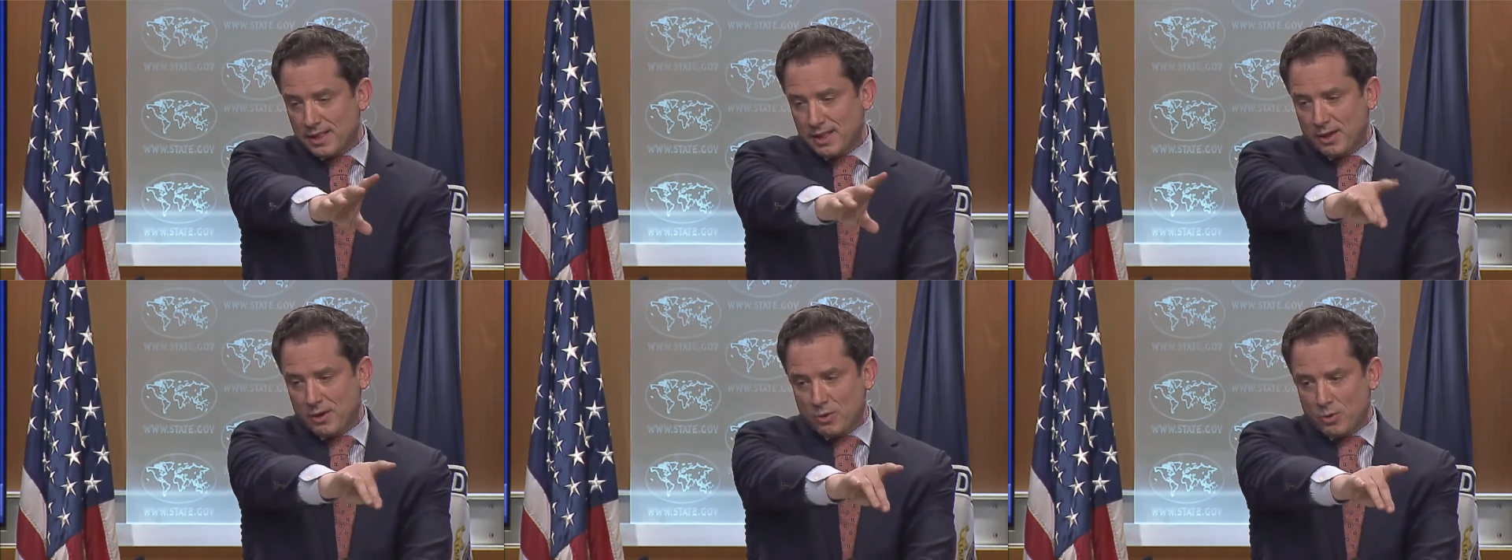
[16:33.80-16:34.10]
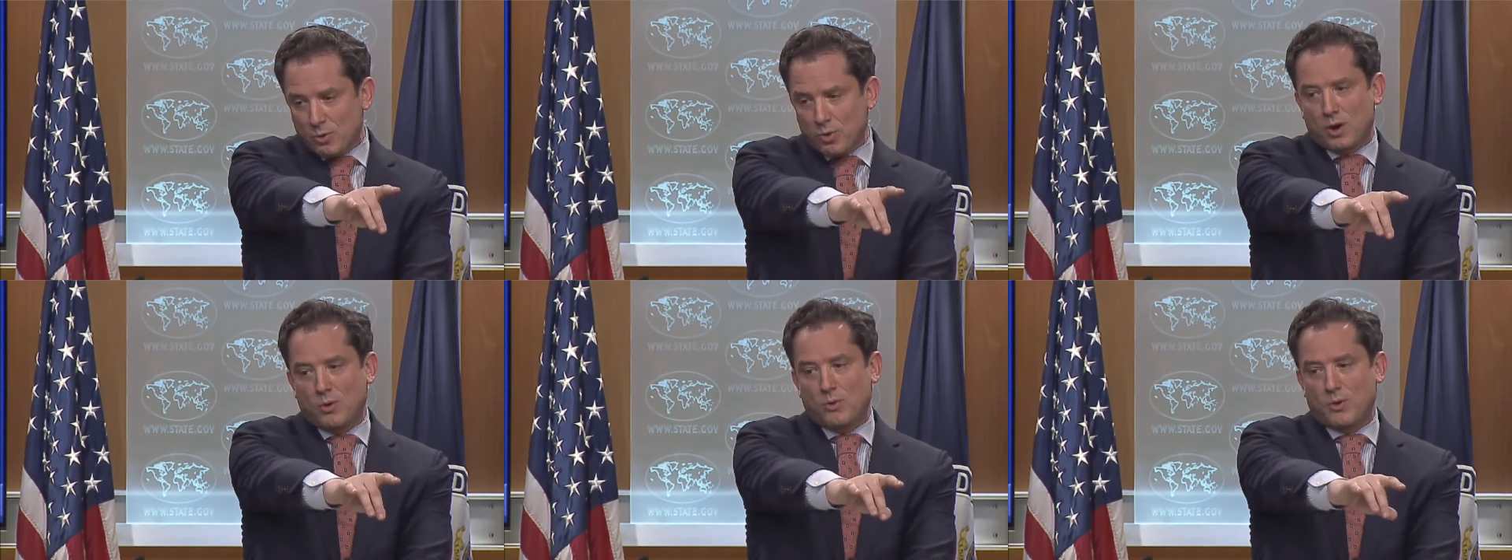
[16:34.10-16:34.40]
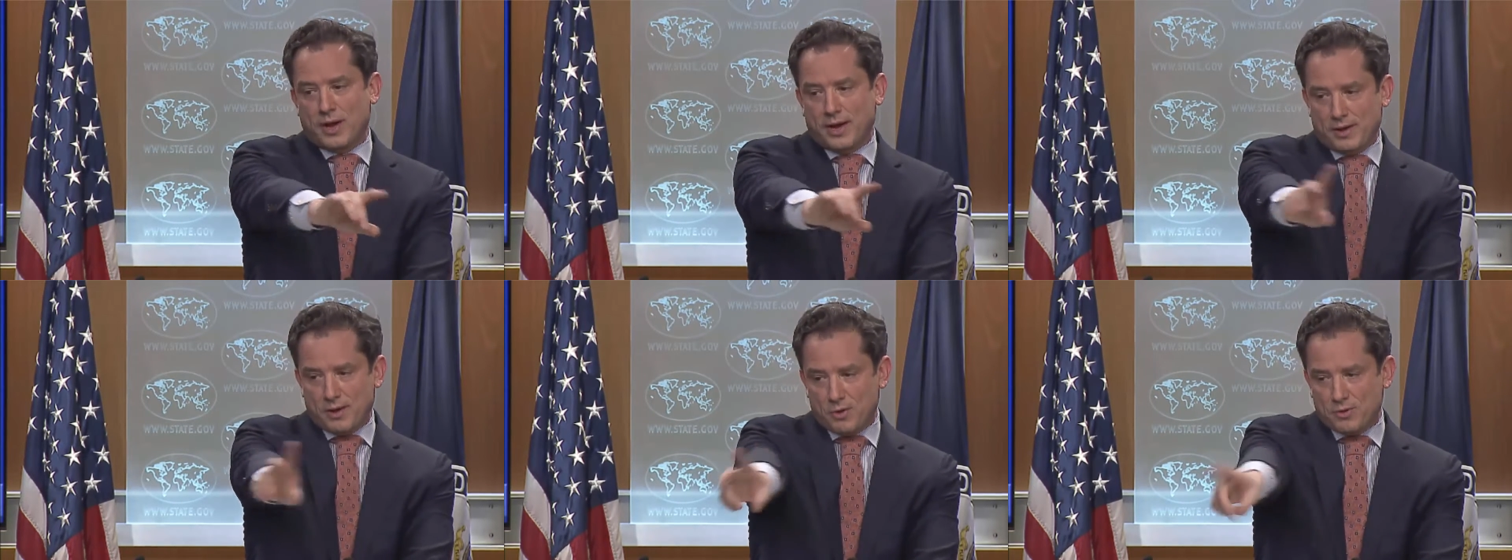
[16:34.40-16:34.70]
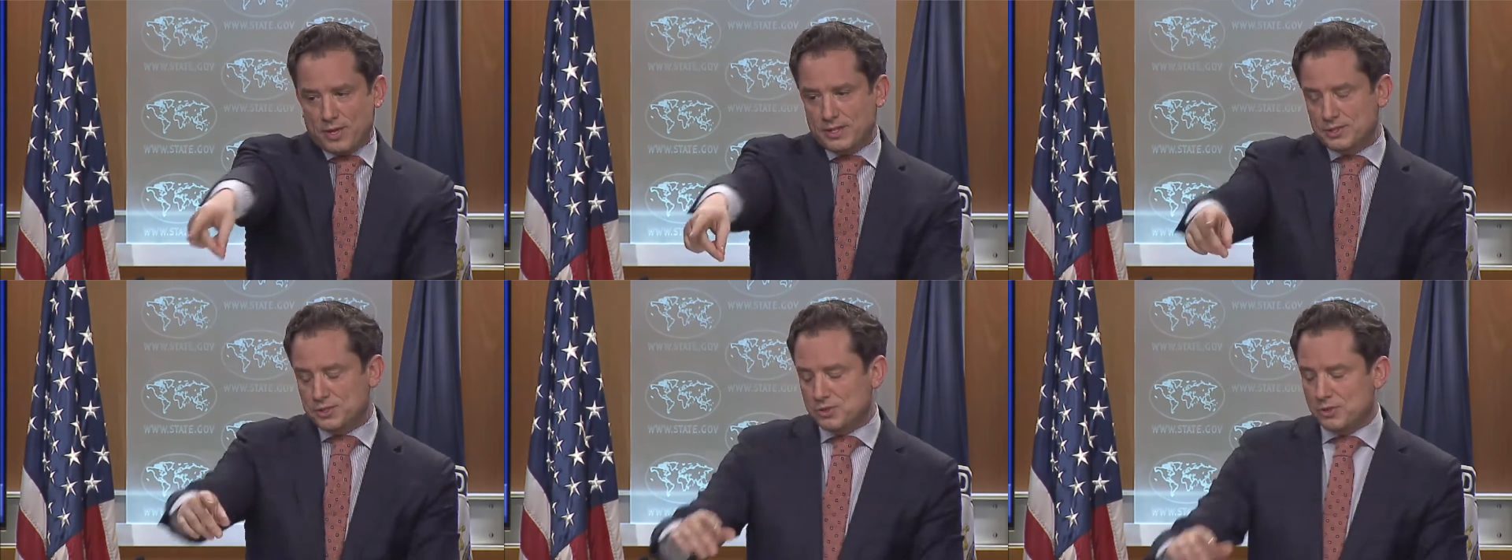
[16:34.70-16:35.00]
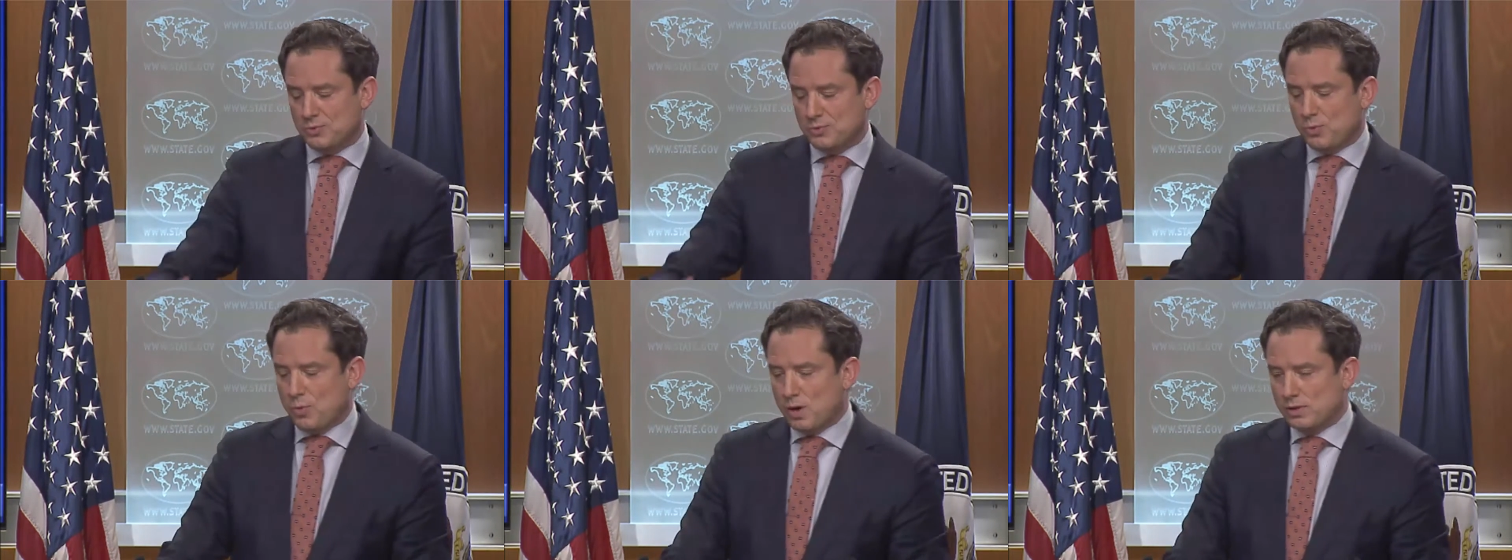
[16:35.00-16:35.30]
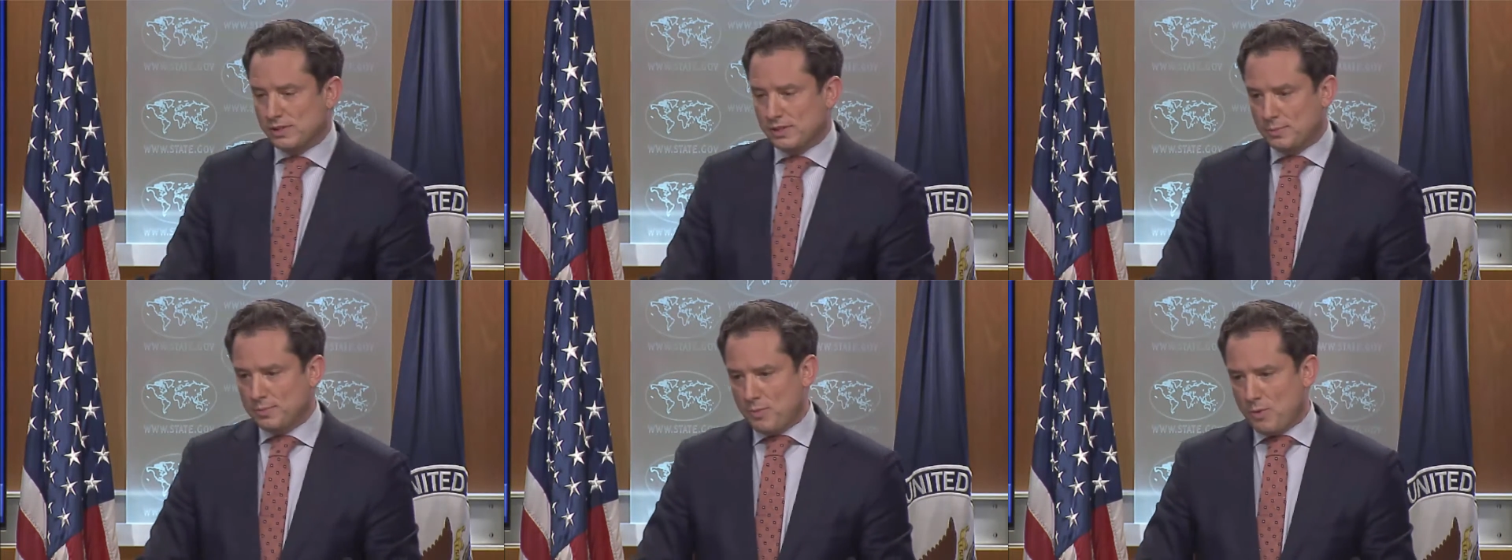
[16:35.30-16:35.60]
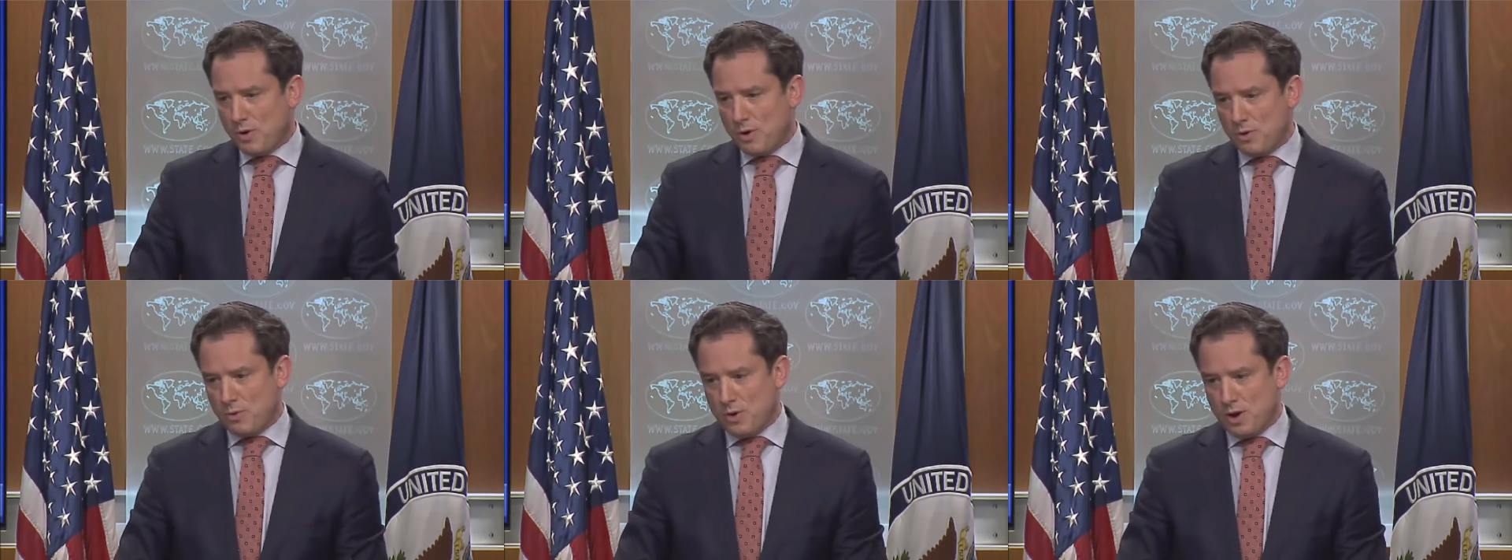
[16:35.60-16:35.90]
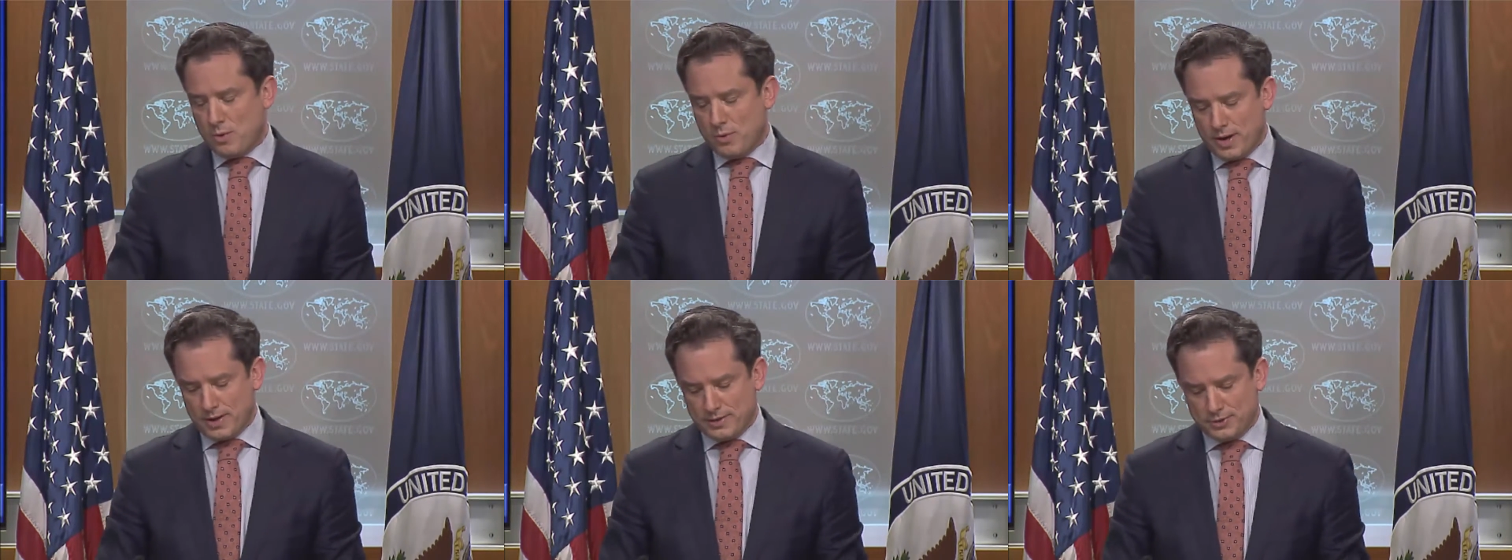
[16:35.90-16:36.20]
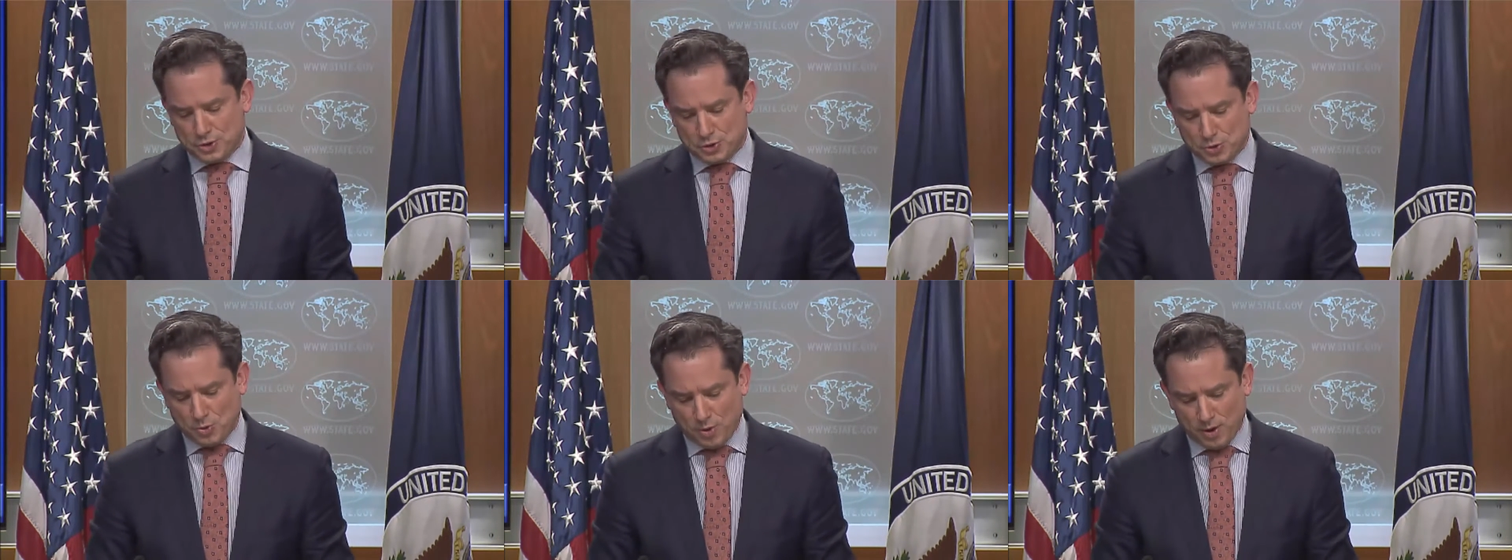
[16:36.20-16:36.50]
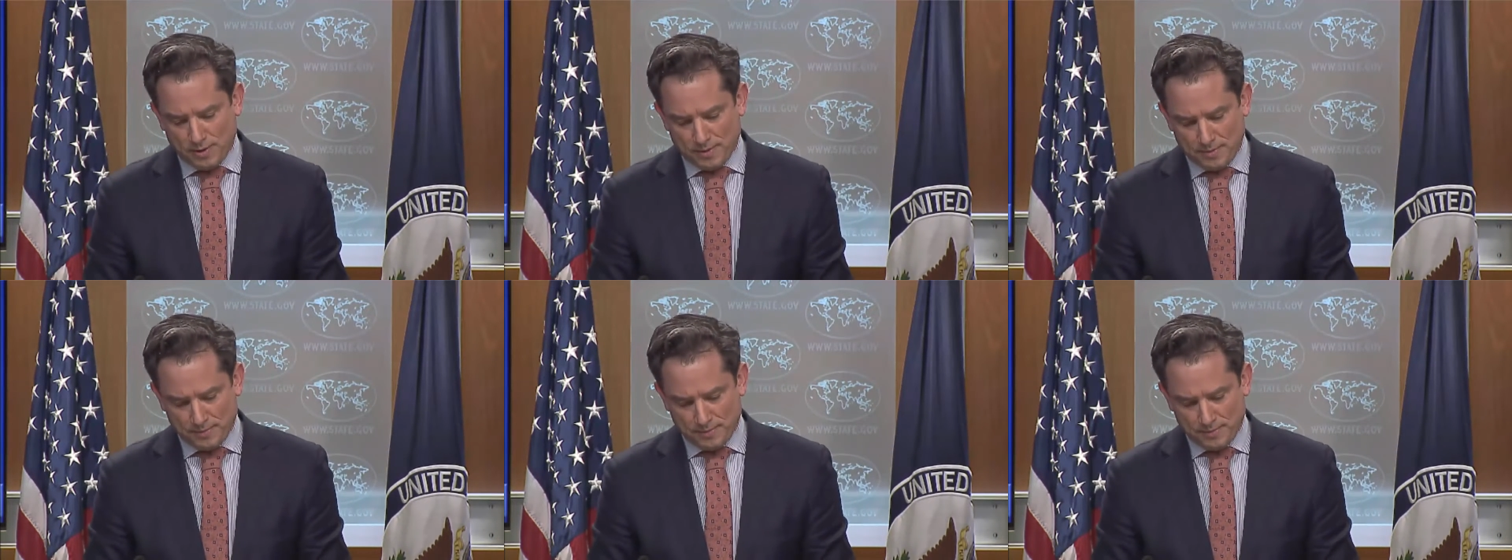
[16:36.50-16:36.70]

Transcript: A Huawei. Okay, let's go a little bit more Huawei. Sure.